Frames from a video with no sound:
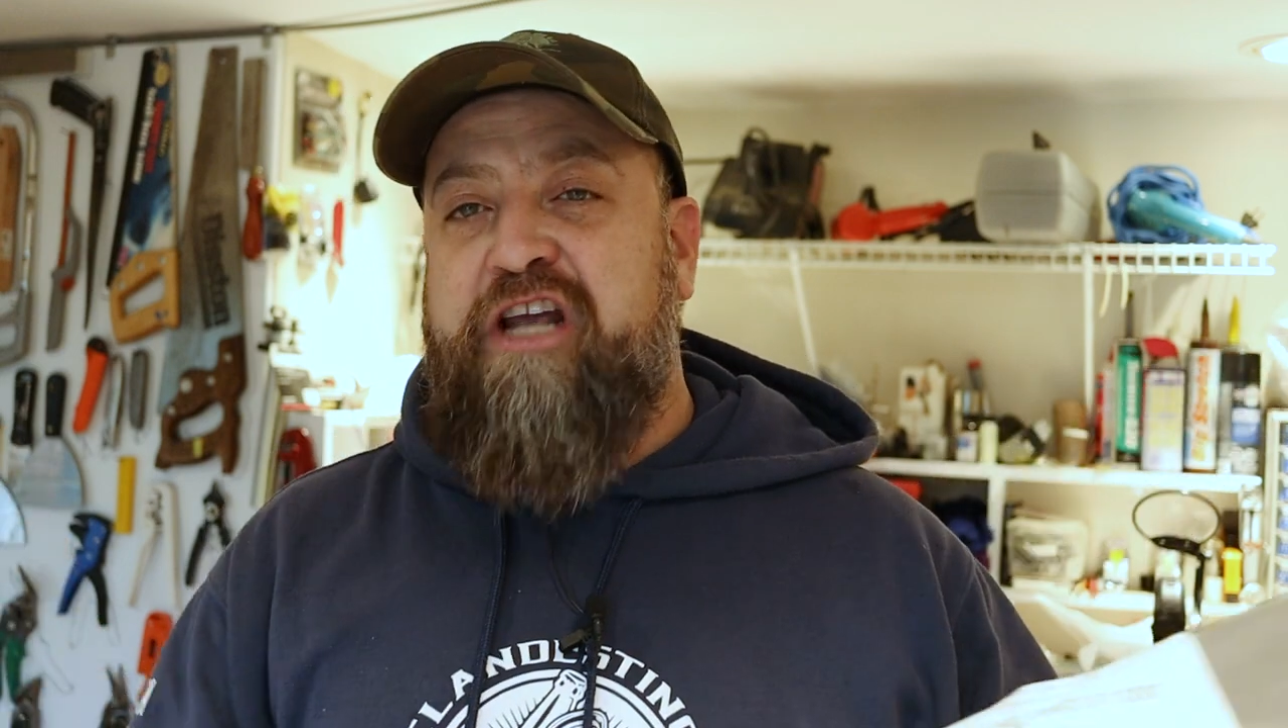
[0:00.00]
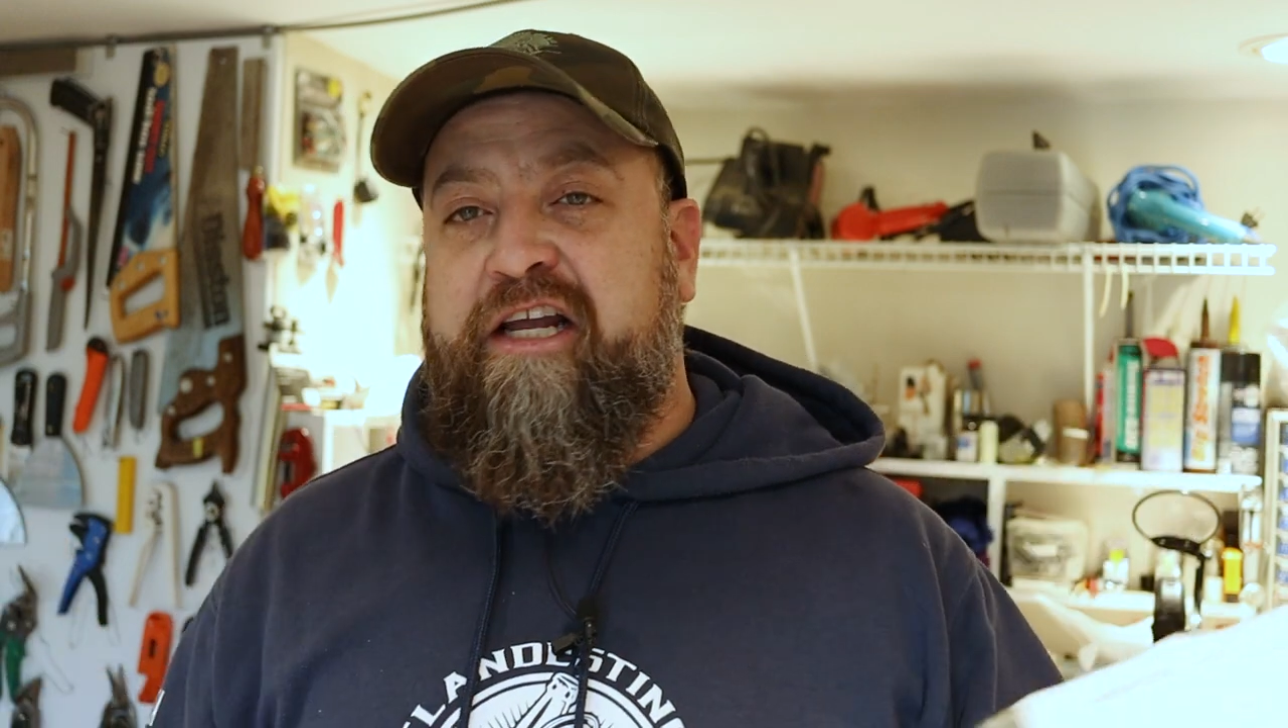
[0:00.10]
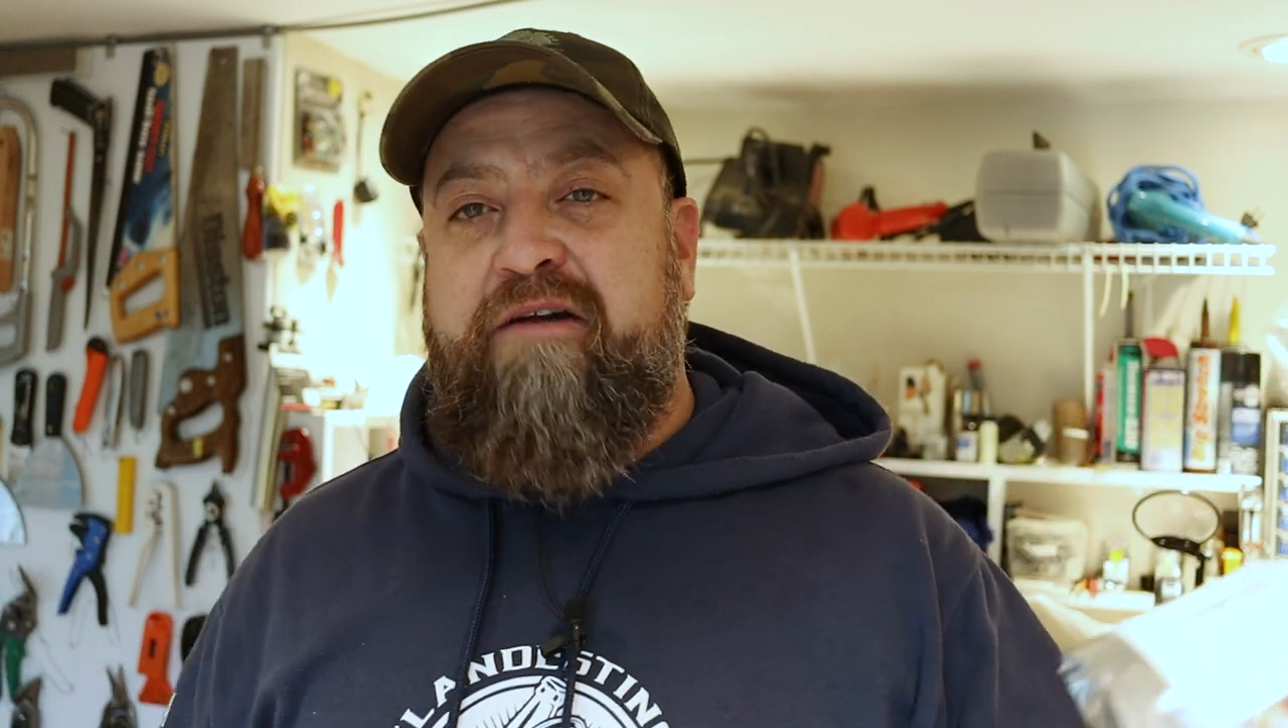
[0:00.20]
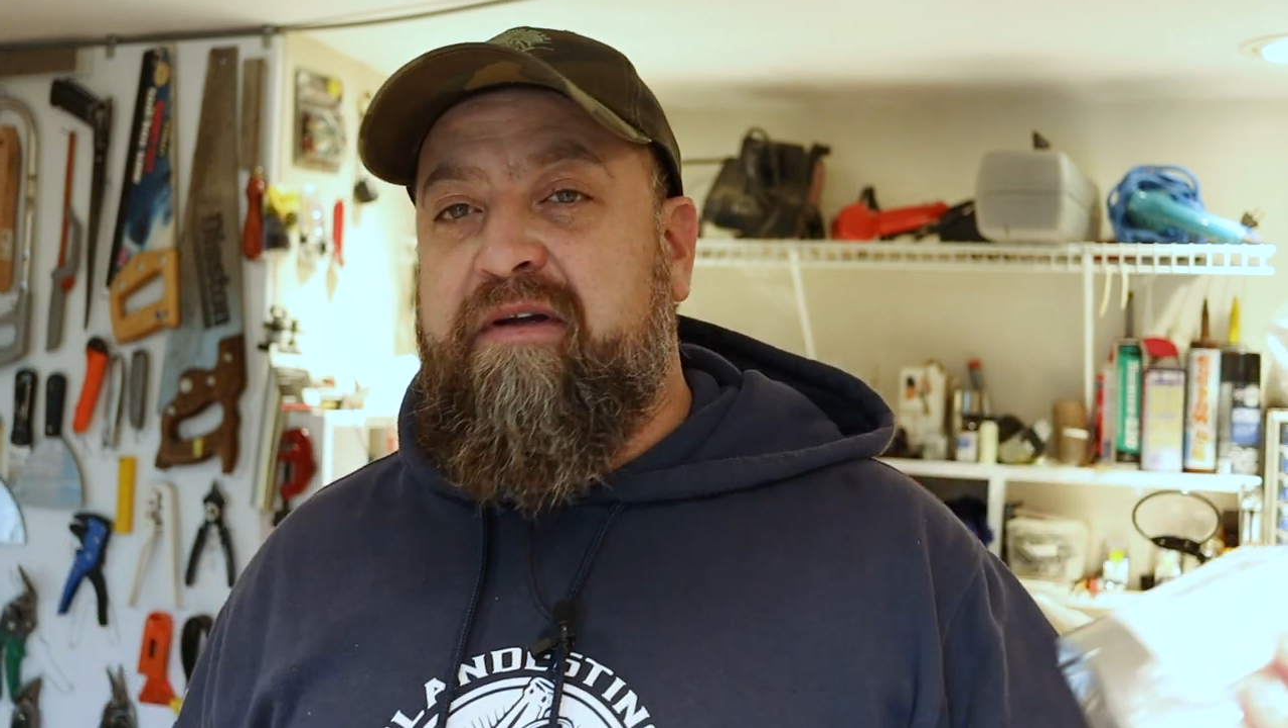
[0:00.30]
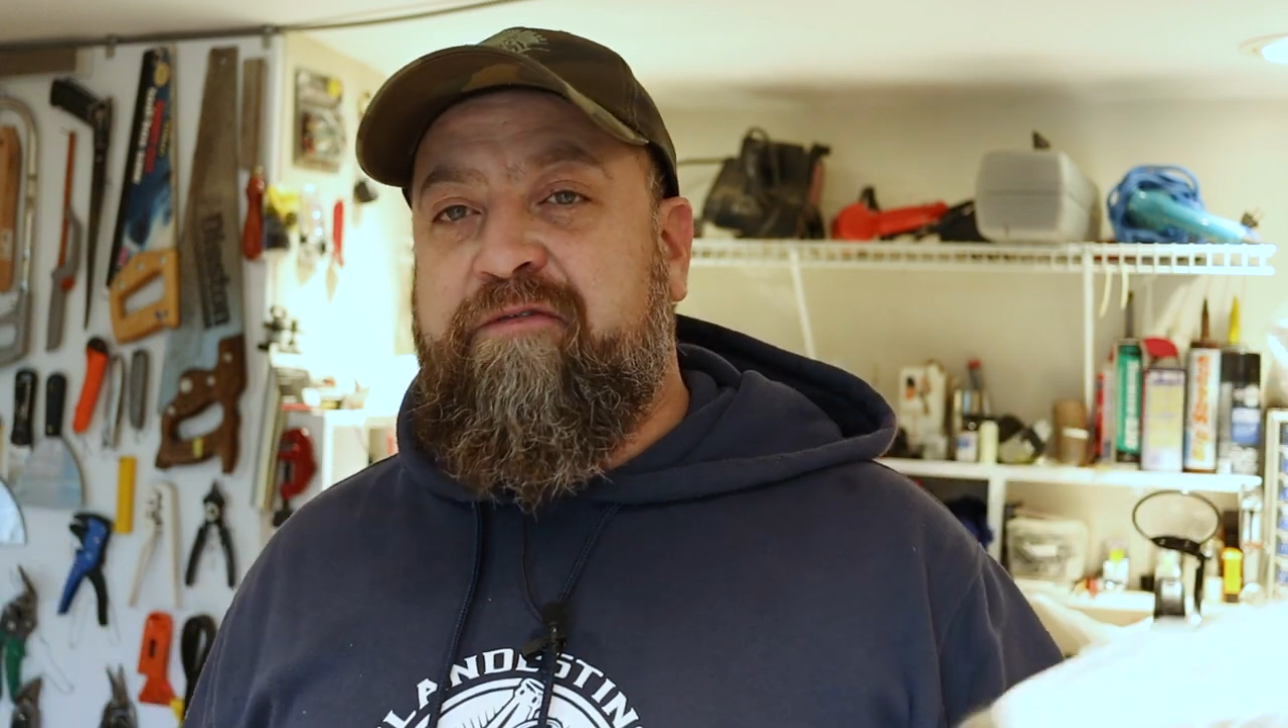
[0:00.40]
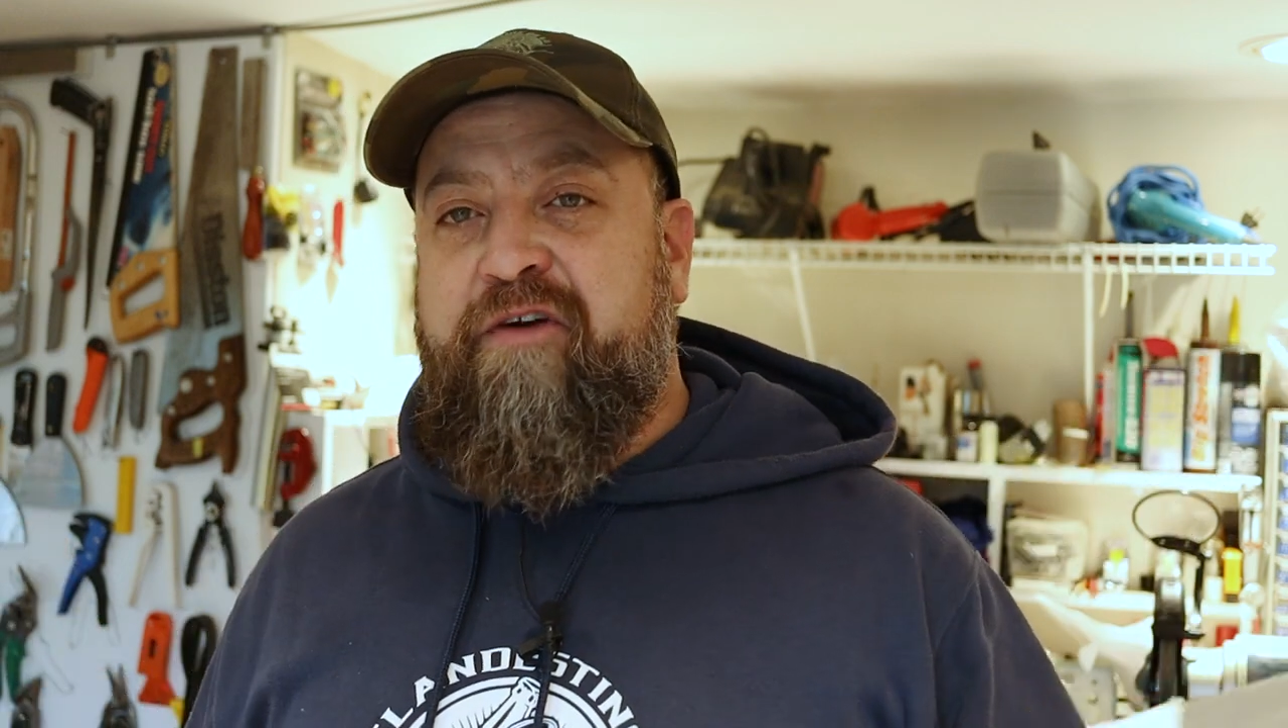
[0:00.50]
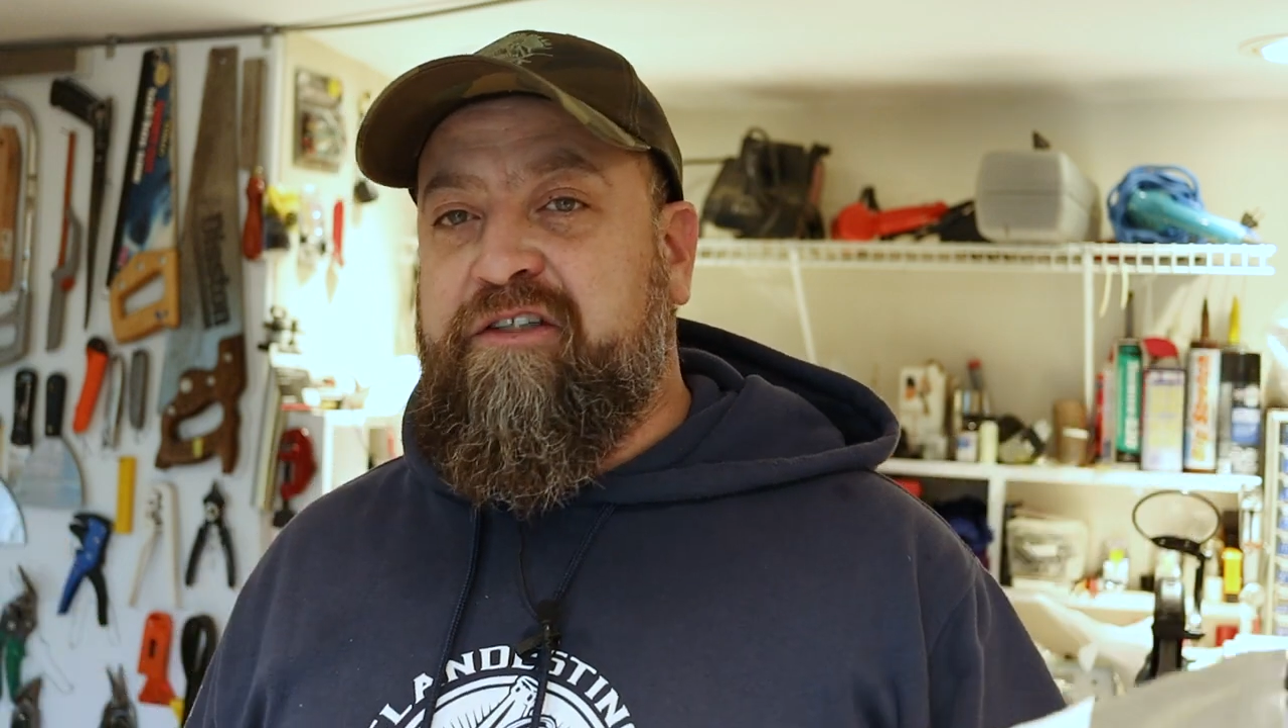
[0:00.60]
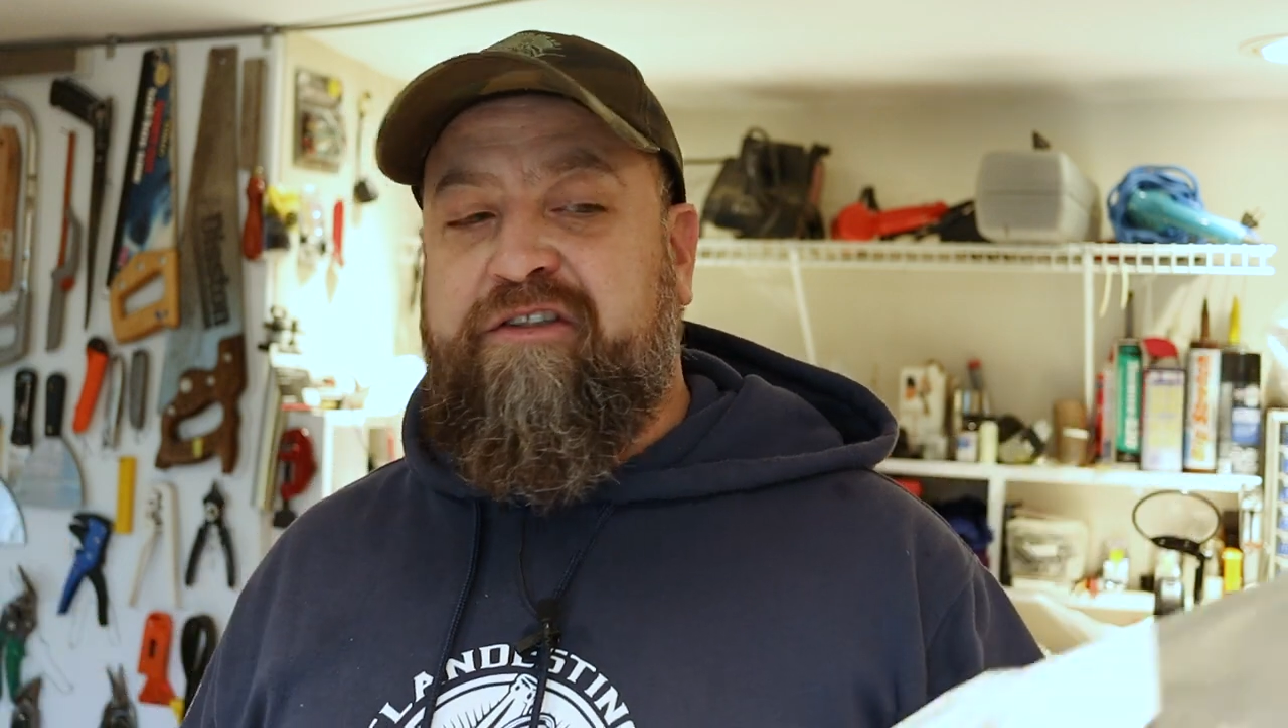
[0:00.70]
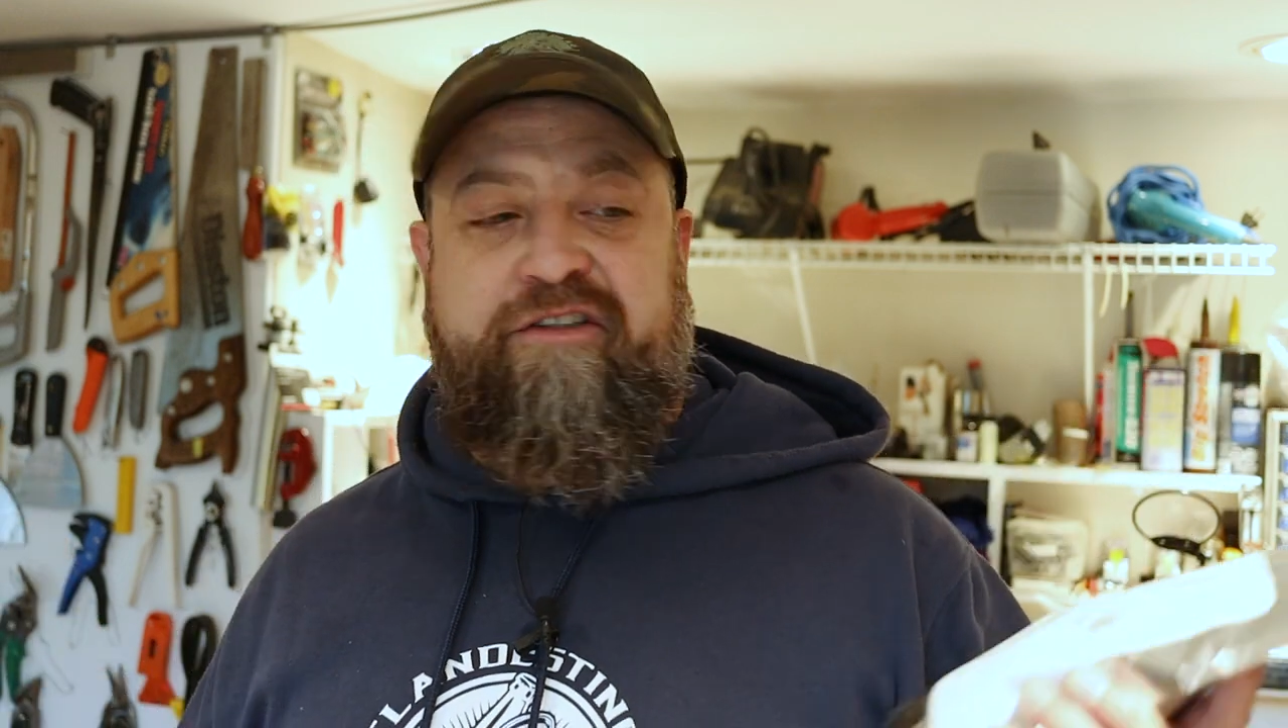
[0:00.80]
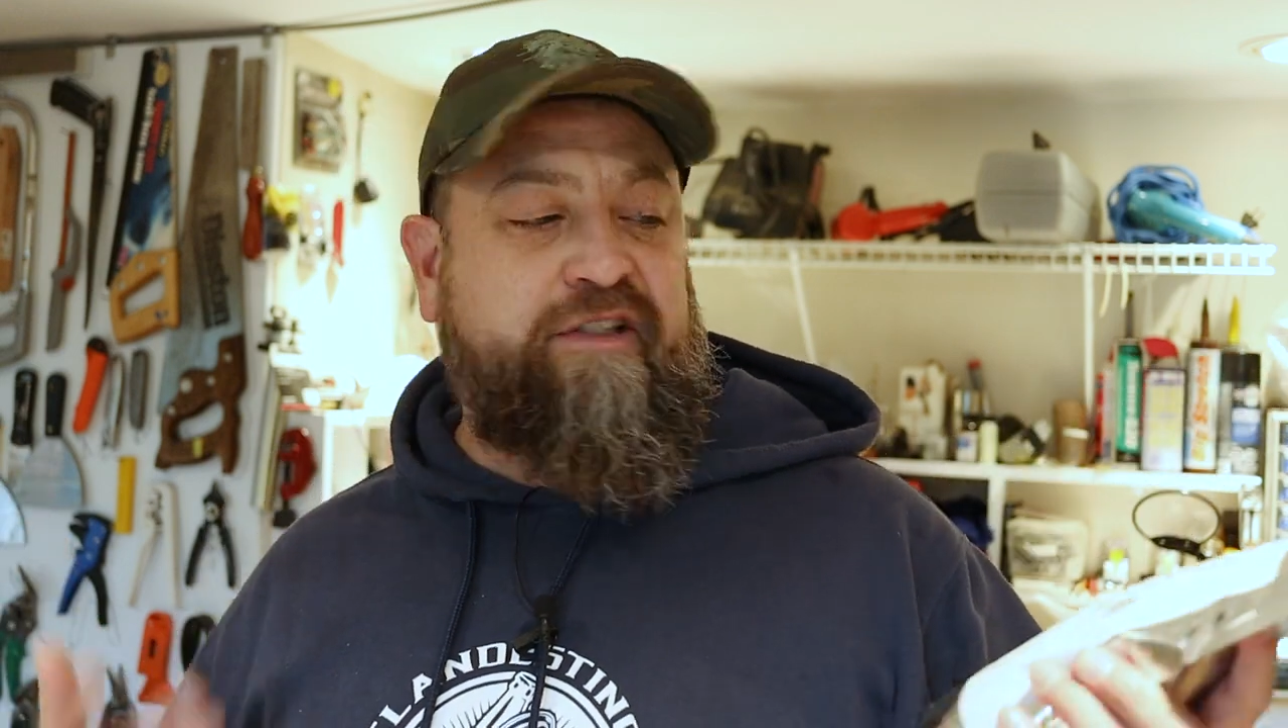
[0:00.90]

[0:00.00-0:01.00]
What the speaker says: checking my freezer,